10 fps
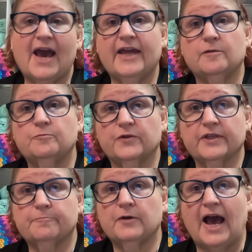had
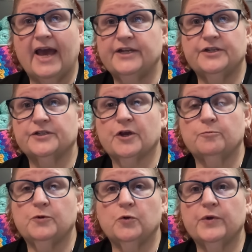to just go
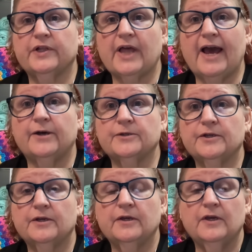pull Will out,
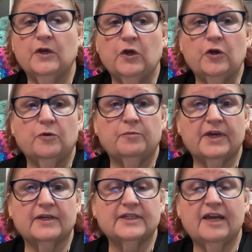
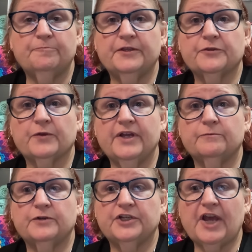because he'd been
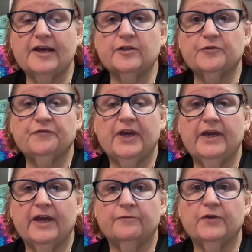threatened with jail if
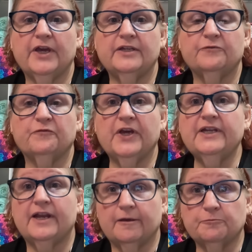he
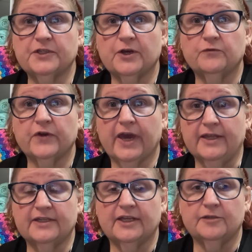defended himself
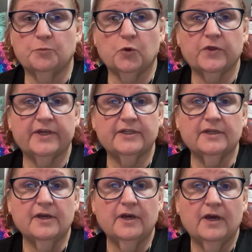against these bullies.
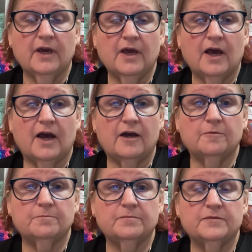
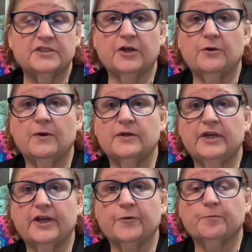
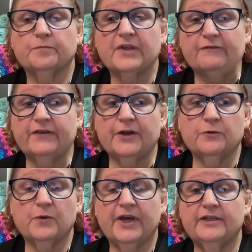So I found
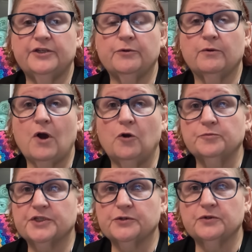a way to
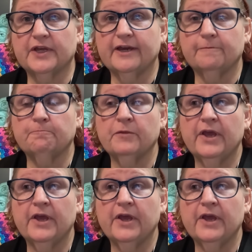homeschool him